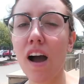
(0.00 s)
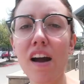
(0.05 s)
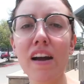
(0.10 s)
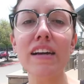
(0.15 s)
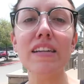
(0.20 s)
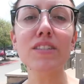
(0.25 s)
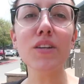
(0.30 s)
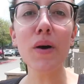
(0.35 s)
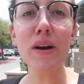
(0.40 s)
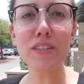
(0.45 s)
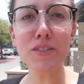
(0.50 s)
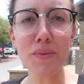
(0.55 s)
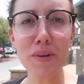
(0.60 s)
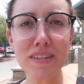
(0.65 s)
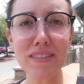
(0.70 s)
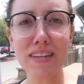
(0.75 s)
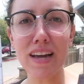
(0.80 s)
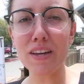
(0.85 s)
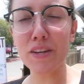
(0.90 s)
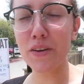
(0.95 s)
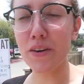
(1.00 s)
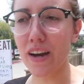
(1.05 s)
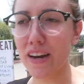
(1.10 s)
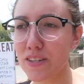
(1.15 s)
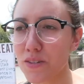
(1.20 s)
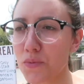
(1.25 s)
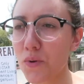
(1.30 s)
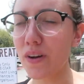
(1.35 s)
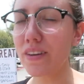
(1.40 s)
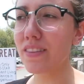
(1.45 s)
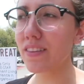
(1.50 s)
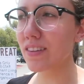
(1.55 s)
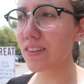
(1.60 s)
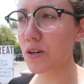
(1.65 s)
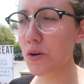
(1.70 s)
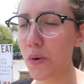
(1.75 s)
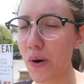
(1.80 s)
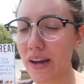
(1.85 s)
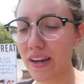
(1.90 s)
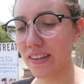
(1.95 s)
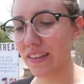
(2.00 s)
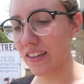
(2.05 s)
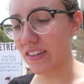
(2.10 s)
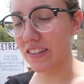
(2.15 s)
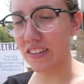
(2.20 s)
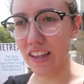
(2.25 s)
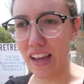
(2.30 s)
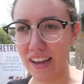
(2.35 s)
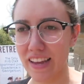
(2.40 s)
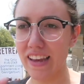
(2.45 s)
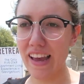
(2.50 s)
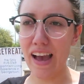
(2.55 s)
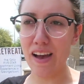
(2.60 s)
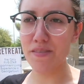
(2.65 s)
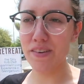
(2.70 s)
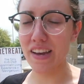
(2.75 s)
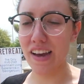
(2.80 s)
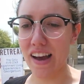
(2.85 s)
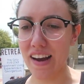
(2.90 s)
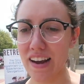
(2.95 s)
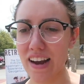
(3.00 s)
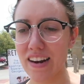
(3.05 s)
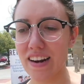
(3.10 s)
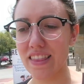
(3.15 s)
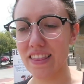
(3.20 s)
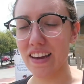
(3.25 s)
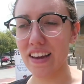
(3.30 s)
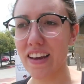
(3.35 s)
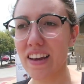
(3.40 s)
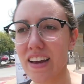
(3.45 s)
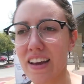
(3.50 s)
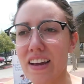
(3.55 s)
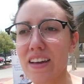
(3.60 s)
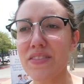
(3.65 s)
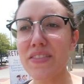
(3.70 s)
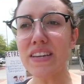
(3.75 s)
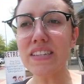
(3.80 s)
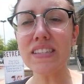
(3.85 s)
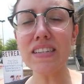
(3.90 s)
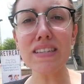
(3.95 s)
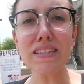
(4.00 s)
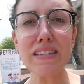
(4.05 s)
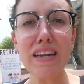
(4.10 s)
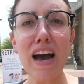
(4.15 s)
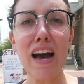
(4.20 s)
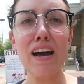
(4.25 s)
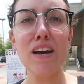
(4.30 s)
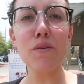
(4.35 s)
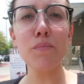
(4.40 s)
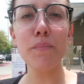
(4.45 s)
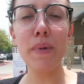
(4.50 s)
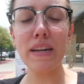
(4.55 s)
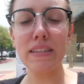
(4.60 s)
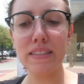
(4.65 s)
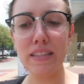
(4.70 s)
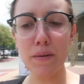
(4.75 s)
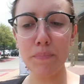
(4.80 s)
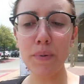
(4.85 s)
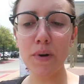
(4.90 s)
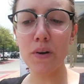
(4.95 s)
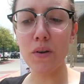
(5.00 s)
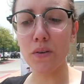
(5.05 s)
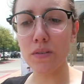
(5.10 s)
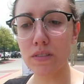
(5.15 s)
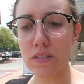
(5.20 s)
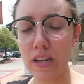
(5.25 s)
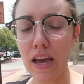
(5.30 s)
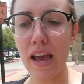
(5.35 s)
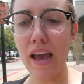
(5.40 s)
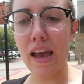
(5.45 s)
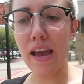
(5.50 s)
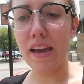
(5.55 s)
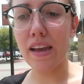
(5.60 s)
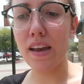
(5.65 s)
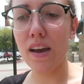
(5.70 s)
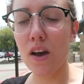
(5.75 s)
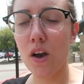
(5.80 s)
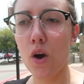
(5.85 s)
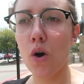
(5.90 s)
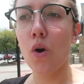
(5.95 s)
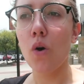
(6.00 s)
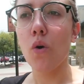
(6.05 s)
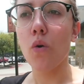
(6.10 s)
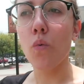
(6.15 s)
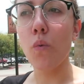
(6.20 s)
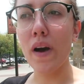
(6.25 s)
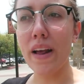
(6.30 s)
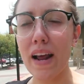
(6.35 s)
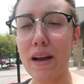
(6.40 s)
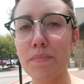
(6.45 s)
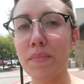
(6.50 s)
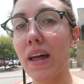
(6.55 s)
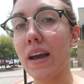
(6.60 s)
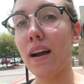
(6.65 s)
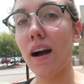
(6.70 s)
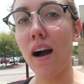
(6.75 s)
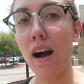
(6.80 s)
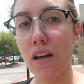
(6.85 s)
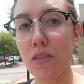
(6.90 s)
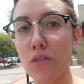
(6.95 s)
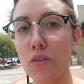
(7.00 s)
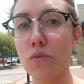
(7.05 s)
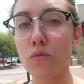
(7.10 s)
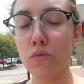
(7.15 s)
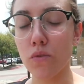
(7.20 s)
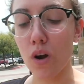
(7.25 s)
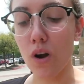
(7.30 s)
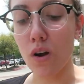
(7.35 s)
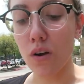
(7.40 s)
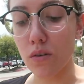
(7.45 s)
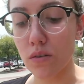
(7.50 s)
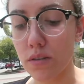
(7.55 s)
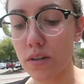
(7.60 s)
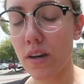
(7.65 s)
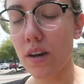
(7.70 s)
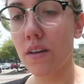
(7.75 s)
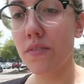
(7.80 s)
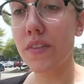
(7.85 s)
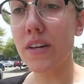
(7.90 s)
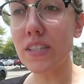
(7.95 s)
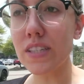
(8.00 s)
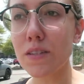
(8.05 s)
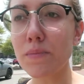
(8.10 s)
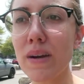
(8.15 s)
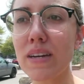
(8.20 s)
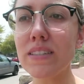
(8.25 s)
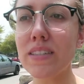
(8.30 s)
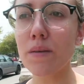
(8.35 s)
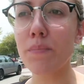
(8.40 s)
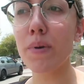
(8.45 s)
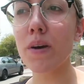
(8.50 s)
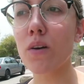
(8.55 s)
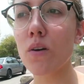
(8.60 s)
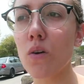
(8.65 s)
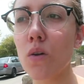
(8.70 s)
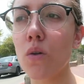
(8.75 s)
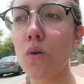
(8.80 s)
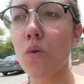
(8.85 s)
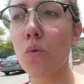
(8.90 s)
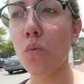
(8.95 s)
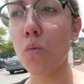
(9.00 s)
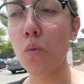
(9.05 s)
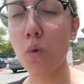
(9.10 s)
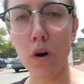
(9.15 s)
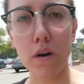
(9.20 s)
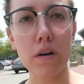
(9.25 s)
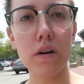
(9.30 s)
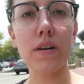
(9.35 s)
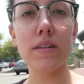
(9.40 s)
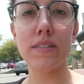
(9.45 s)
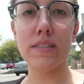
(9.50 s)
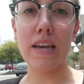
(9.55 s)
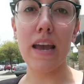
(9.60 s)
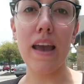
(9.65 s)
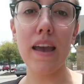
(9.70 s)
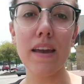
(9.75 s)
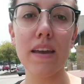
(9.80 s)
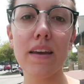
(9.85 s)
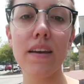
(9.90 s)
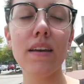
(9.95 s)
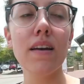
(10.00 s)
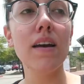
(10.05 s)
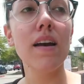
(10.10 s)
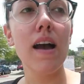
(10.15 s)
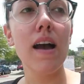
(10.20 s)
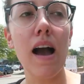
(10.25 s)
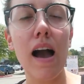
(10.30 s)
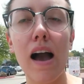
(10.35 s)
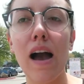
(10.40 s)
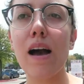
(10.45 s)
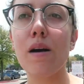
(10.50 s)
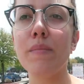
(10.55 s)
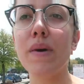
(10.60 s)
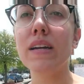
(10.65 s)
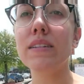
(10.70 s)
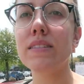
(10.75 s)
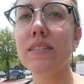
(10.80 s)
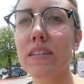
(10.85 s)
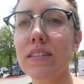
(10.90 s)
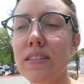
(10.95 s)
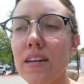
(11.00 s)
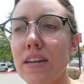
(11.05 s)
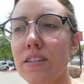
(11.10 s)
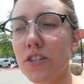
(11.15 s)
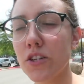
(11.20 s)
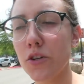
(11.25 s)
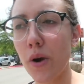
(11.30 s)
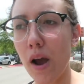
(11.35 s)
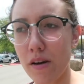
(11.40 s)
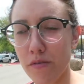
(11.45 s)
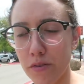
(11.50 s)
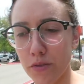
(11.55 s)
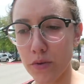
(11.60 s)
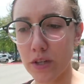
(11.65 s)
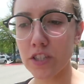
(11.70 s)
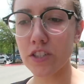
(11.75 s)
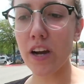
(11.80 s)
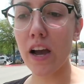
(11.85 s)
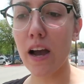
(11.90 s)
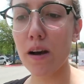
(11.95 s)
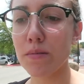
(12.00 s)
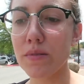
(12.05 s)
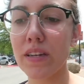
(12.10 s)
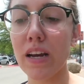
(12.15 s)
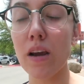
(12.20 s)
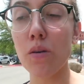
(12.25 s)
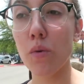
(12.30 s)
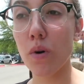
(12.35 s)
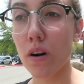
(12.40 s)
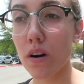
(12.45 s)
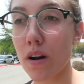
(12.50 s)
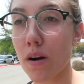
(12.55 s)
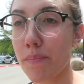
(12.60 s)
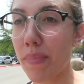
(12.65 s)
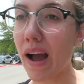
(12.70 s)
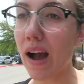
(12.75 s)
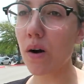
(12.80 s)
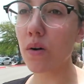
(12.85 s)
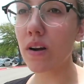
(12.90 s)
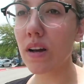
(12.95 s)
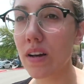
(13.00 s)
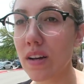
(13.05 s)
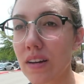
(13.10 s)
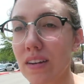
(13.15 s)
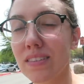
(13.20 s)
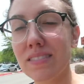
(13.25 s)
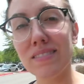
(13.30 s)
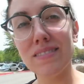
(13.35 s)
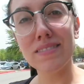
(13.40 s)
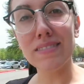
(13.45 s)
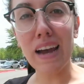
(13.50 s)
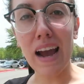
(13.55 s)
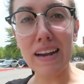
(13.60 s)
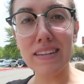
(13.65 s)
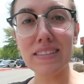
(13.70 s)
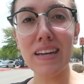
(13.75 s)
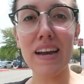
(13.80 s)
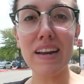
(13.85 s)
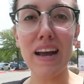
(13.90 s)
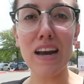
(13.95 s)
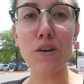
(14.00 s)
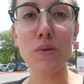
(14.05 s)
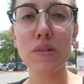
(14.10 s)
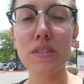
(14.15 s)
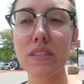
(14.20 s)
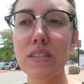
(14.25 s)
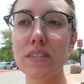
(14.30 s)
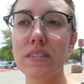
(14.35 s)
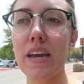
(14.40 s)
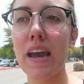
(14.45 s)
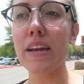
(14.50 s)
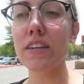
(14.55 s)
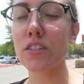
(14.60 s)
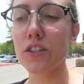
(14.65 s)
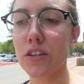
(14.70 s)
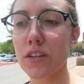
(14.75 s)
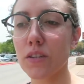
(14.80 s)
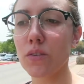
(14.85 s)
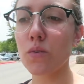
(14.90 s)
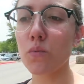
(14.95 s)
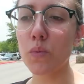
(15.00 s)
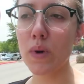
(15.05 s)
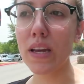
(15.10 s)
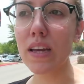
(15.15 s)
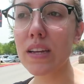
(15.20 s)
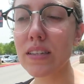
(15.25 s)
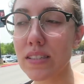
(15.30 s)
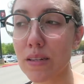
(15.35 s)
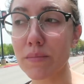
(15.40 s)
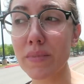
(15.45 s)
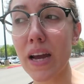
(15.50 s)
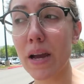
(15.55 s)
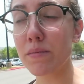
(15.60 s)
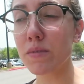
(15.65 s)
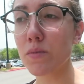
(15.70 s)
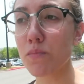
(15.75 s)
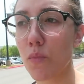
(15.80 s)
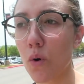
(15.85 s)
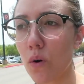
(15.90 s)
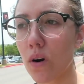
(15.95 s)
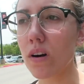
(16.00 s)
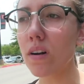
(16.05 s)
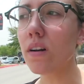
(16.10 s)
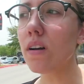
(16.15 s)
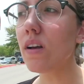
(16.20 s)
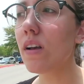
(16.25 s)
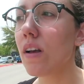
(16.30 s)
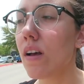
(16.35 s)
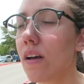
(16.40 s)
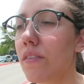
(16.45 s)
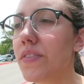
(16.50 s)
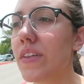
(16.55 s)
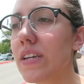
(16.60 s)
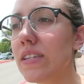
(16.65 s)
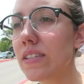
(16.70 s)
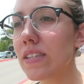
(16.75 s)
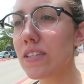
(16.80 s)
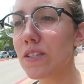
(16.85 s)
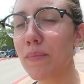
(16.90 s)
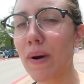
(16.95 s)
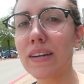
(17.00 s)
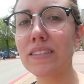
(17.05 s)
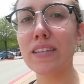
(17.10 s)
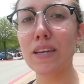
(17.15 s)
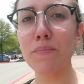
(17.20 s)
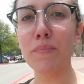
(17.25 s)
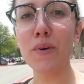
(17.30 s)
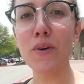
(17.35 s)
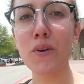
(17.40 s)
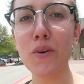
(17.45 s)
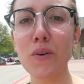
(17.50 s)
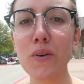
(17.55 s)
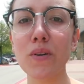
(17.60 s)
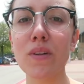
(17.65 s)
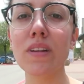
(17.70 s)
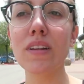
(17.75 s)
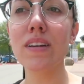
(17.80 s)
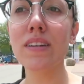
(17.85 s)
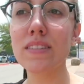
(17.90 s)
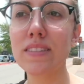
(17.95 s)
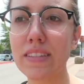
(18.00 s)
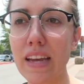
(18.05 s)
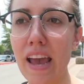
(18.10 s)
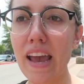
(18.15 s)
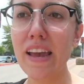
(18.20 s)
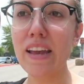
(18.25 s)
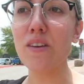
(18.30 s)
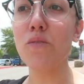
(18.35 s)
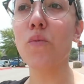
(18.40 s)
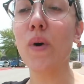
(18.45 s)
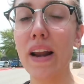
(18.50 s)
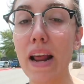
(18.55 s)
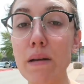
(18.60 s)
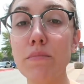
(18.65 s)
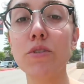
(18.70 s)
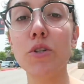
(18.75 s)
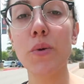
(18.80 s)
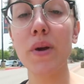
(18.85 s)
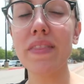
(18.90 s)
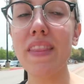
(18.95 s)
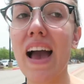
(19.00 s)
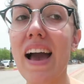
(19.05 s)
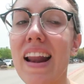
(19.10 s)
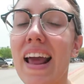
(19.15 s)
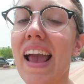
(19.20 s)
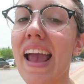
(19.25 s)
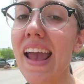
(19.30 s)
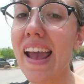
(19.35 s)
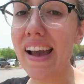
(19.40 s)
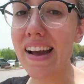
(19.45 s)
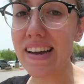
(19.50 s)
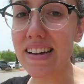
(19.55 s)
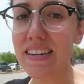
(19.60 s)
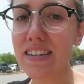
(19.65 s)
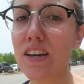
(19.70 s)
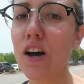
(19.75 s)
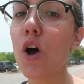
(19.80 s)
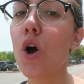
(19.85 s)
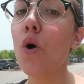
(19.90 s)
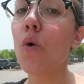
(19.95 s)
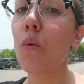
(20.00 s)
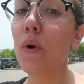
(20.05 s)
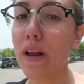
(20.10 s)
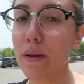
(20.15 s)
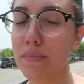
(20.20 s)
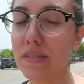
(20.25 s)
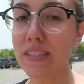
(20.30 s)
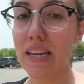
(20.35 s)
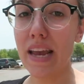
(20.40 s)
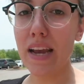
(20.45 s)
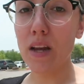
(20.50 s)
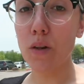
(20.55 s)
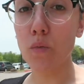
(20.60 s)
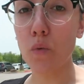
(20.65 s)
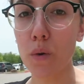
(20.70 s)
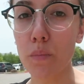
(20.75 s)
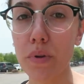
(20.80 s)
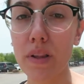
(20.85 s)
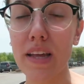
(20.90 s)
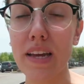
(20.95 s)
All right, so I just wanna tell you guys one quick little like caveat kind of thing. This is not my typical day when I'm like on the road. This is my typical work day. And since I do have three jobs and I work about 9-10 hours a day during the week, sometimes more. This is my typical day when I'm doing that and when I'm staying in one